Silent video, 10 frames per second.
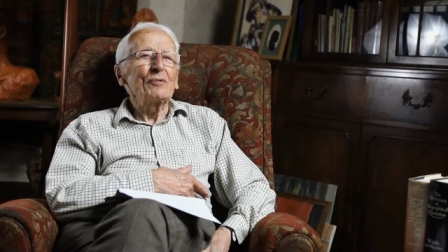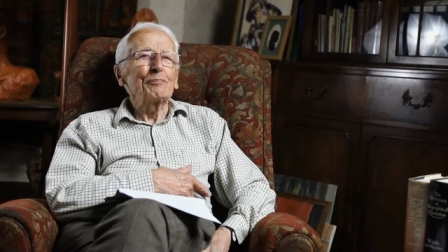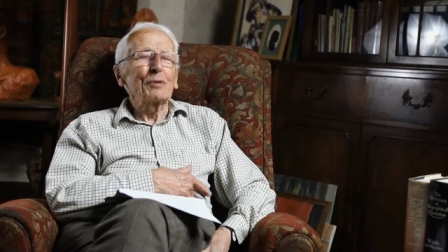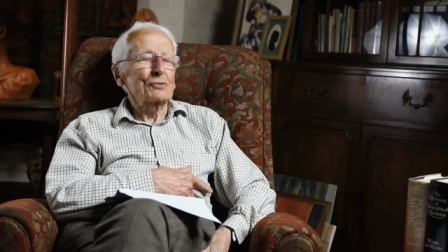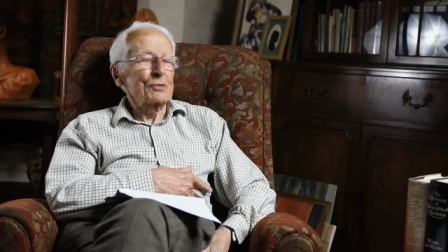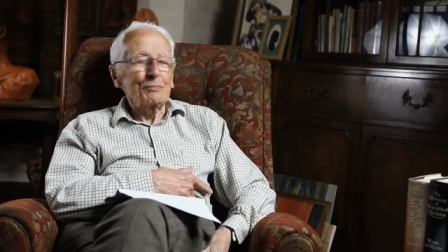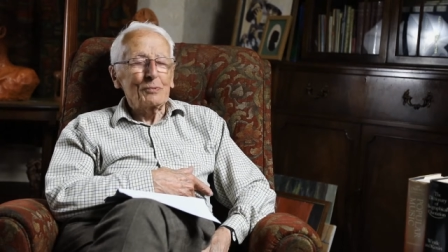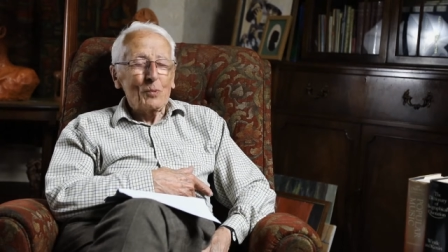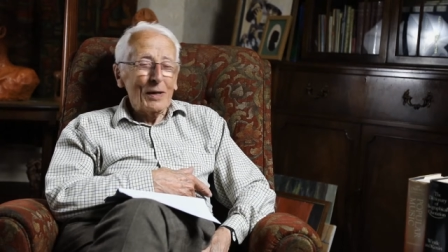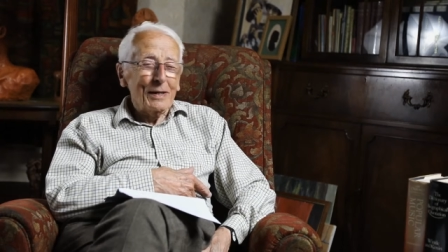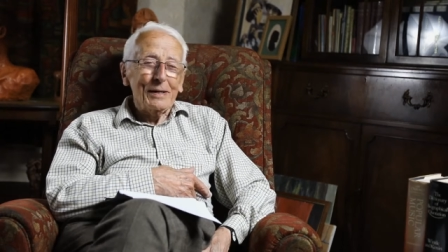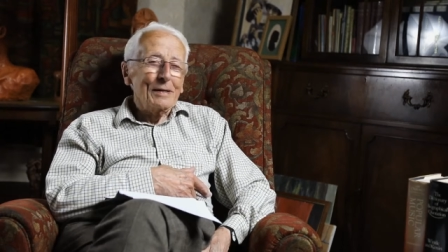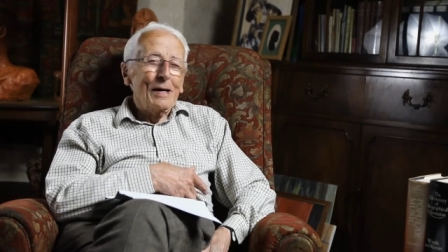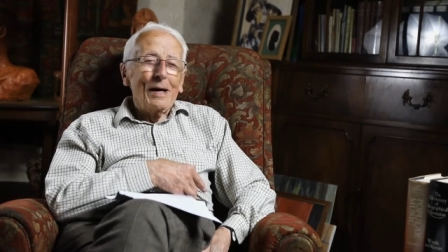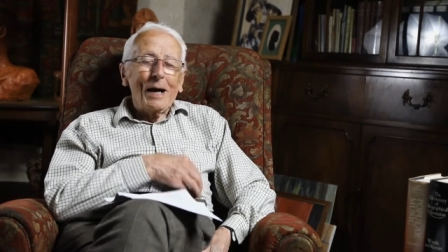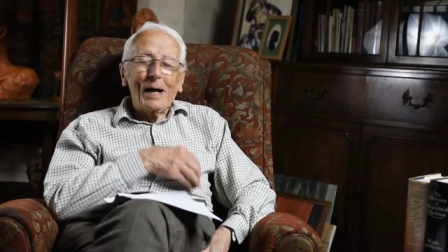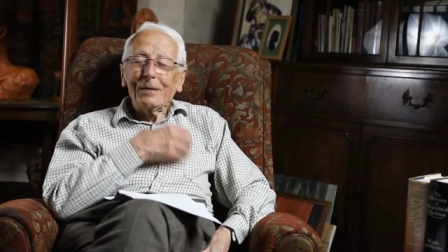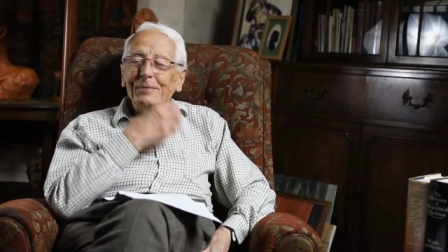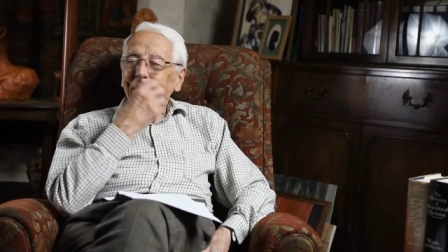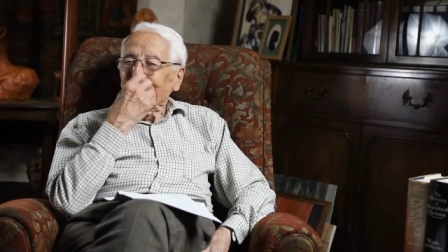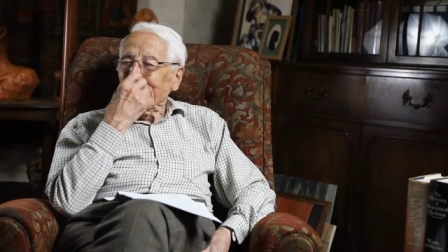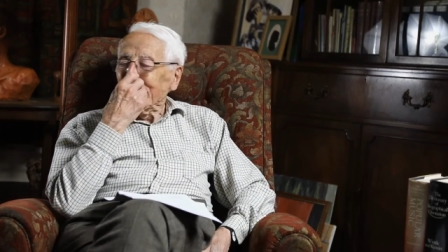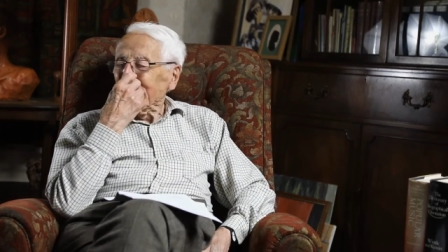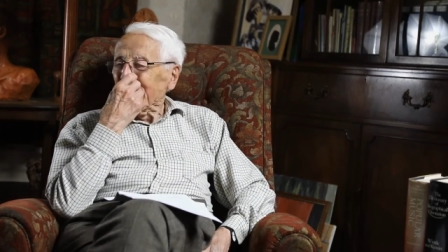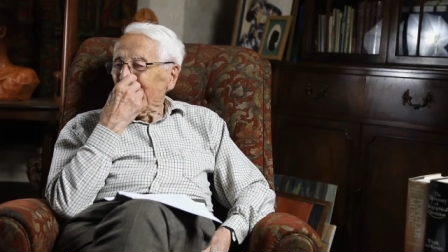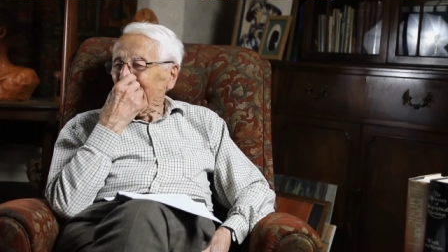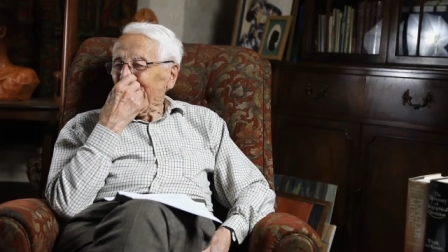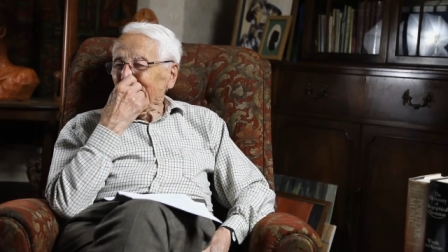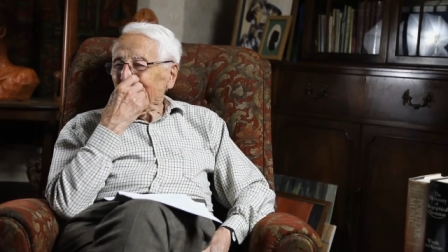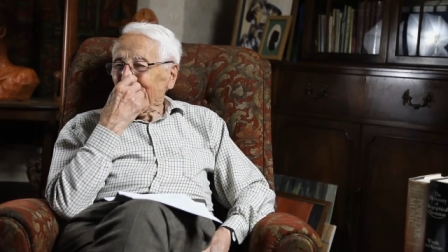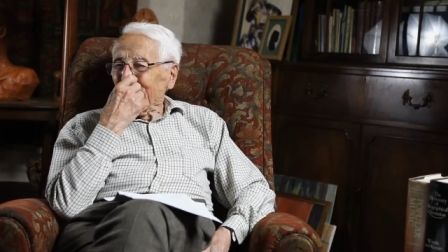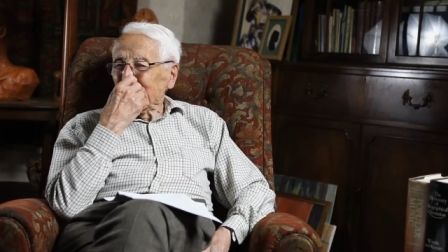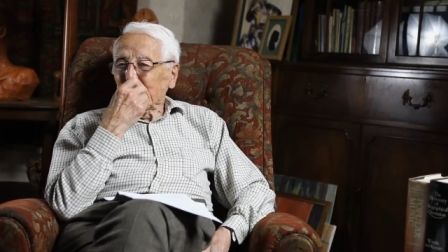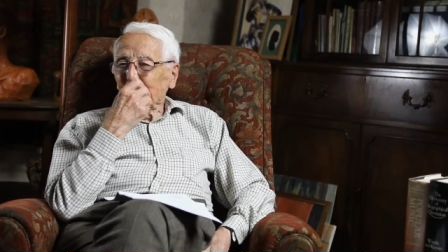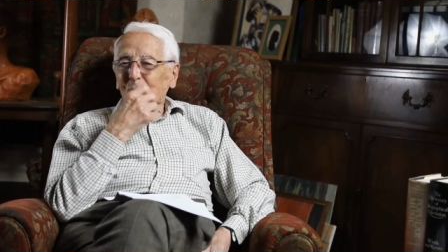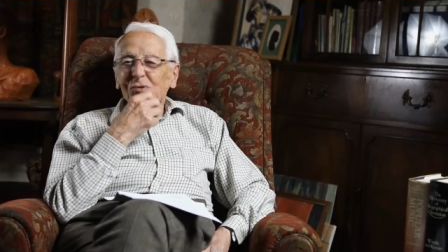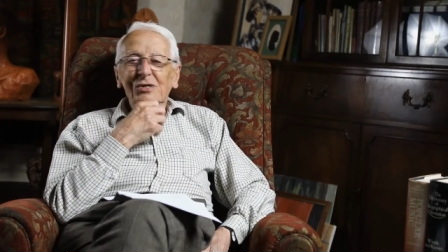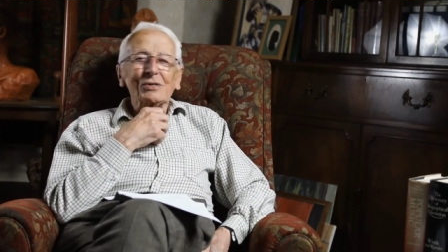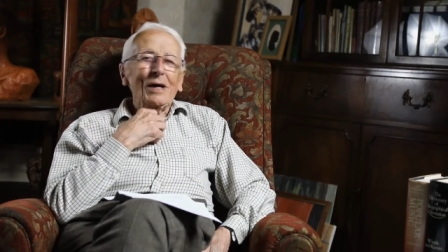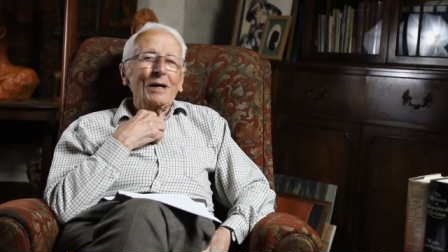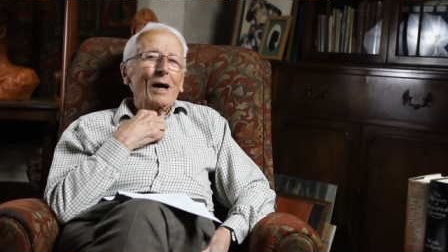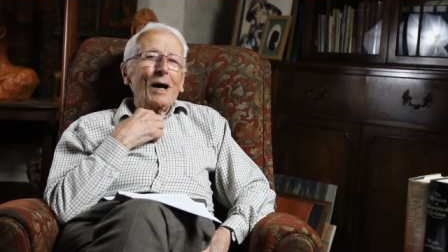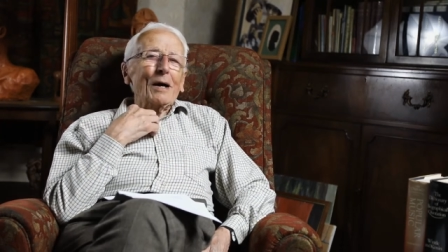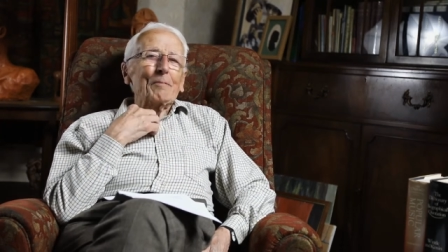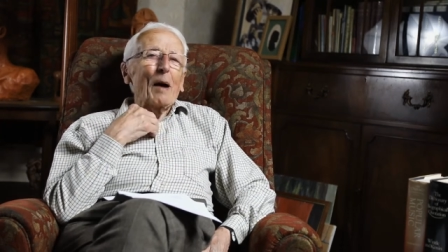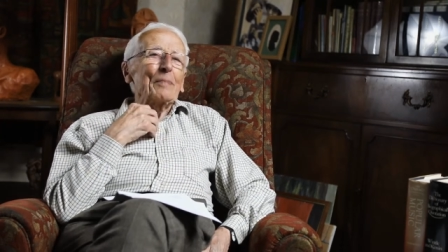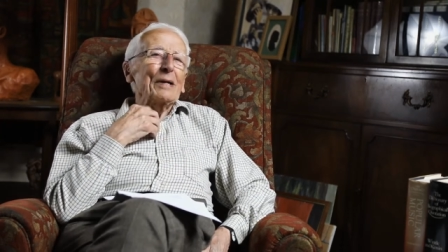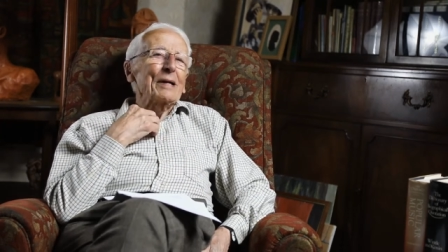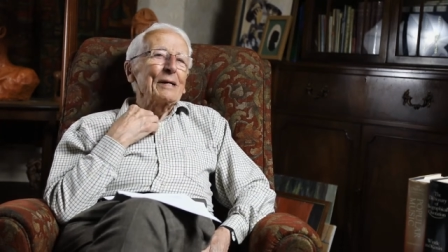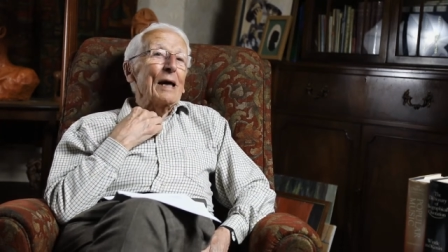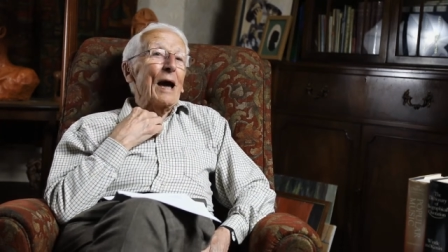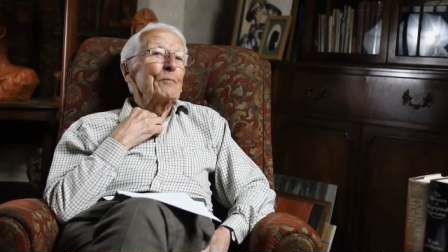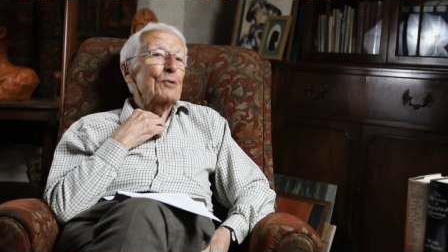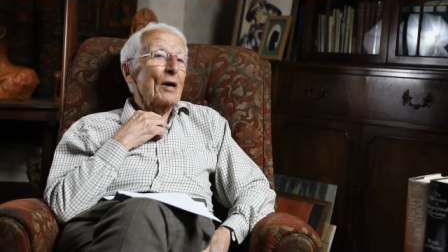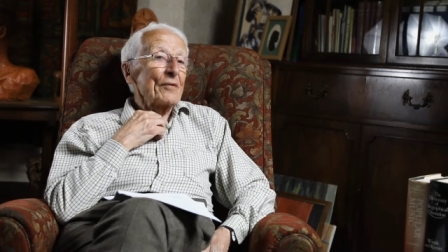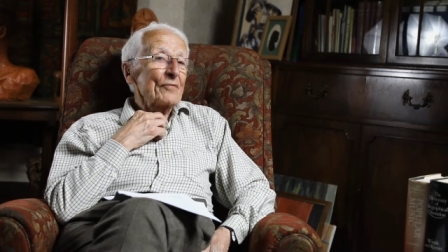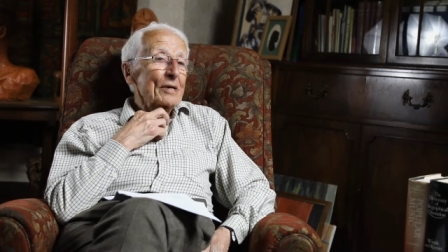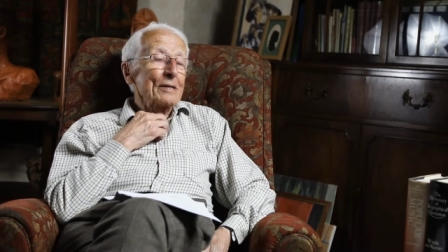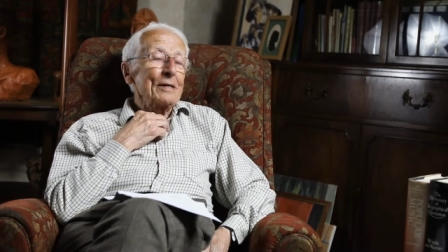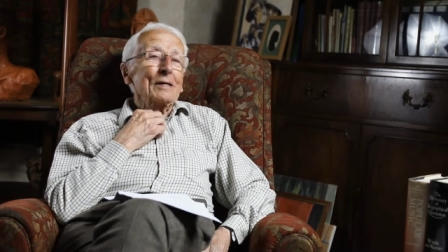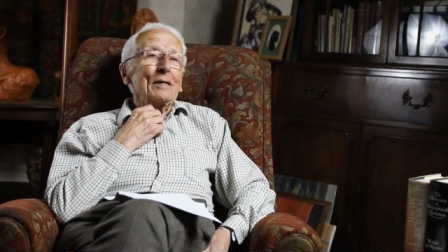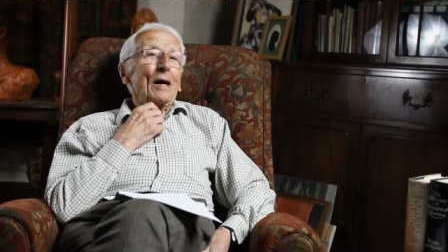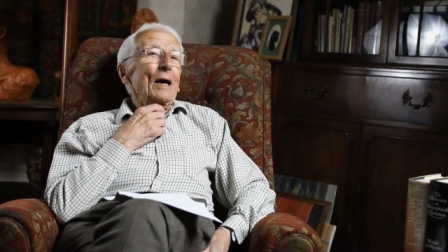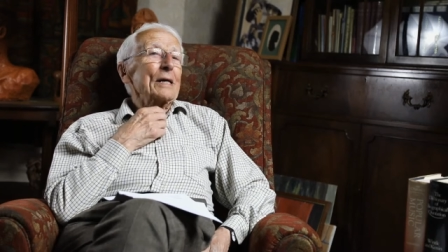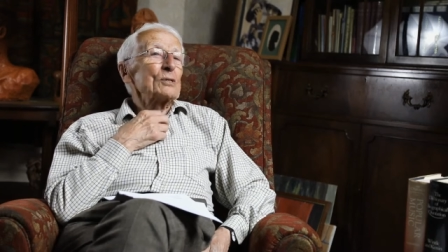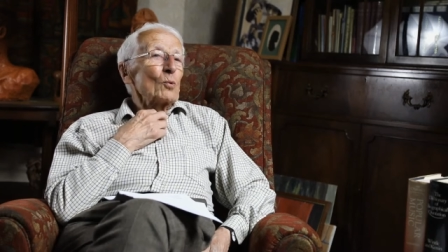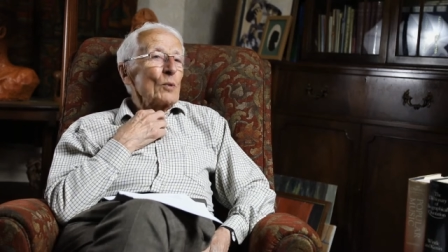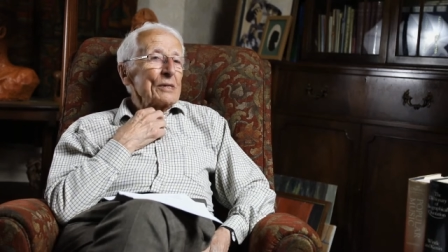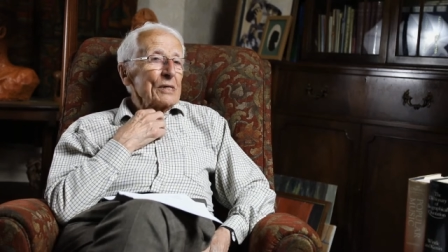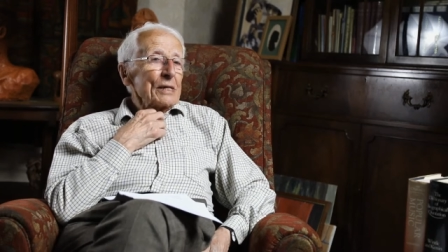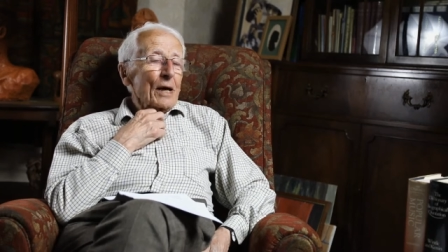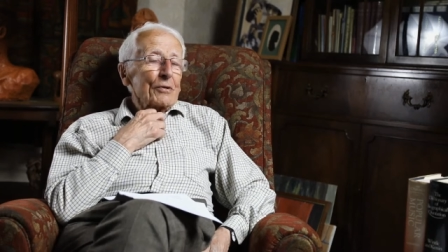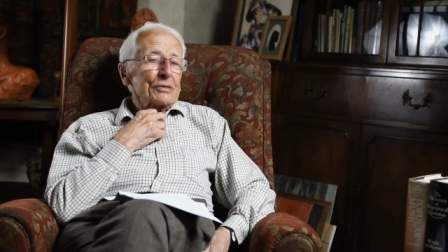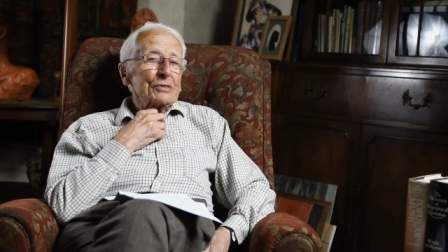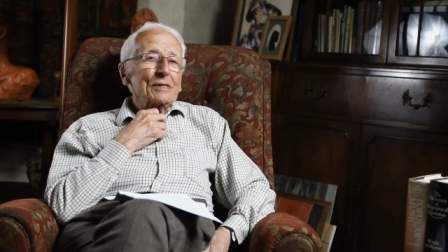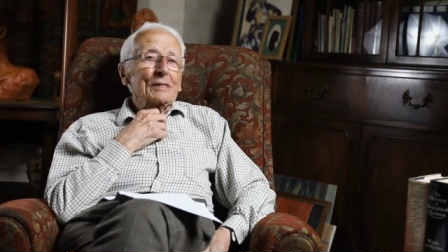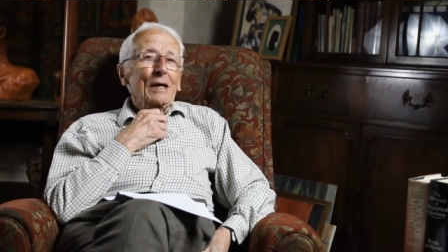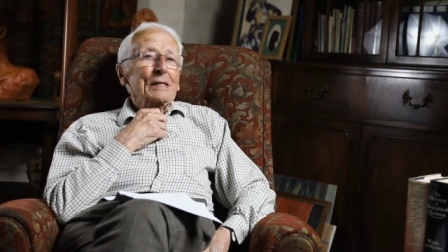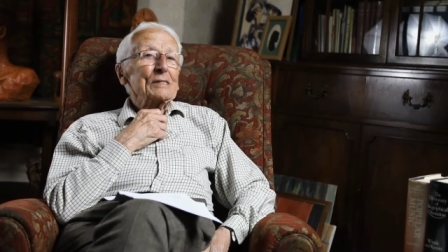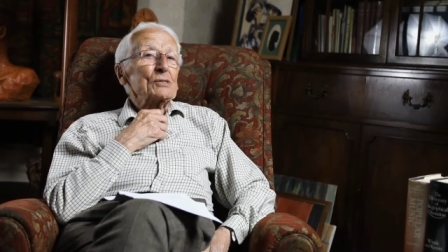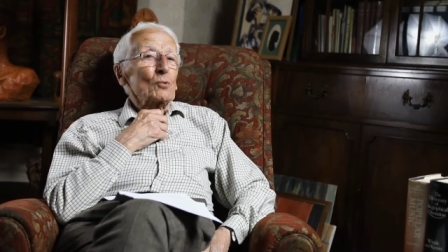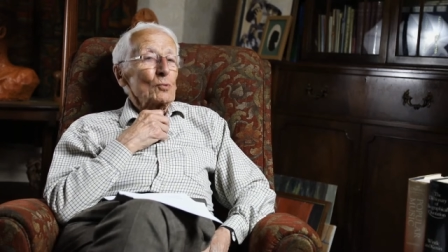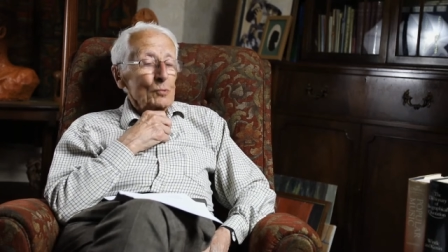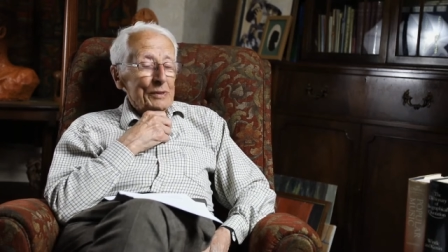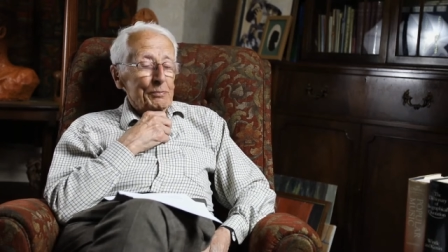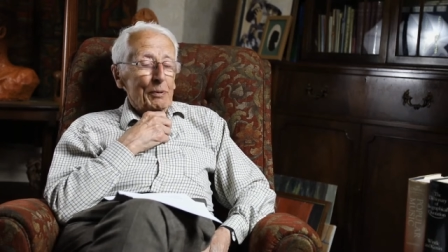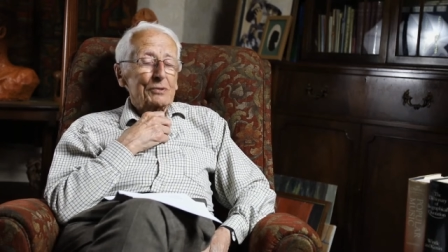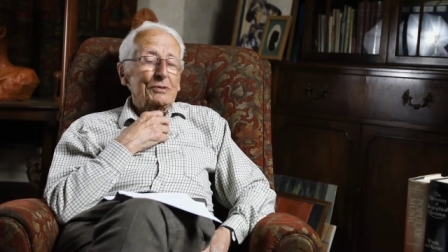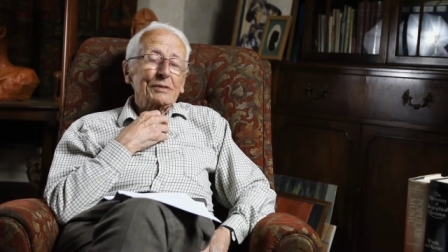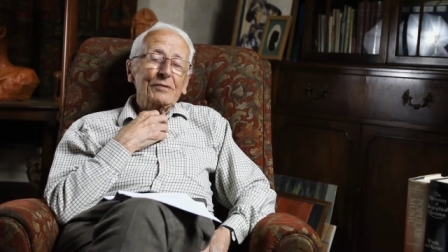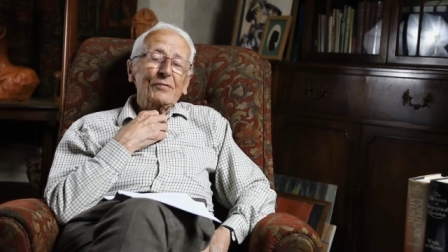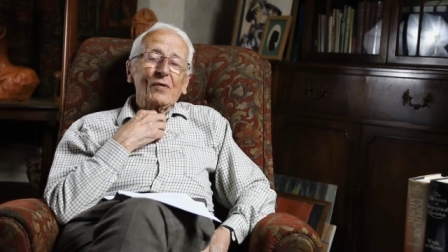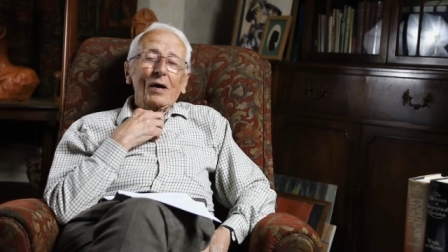possible way. I mean, he, he supports us uh, publicly and privately. He's always encouraging. He's always positive.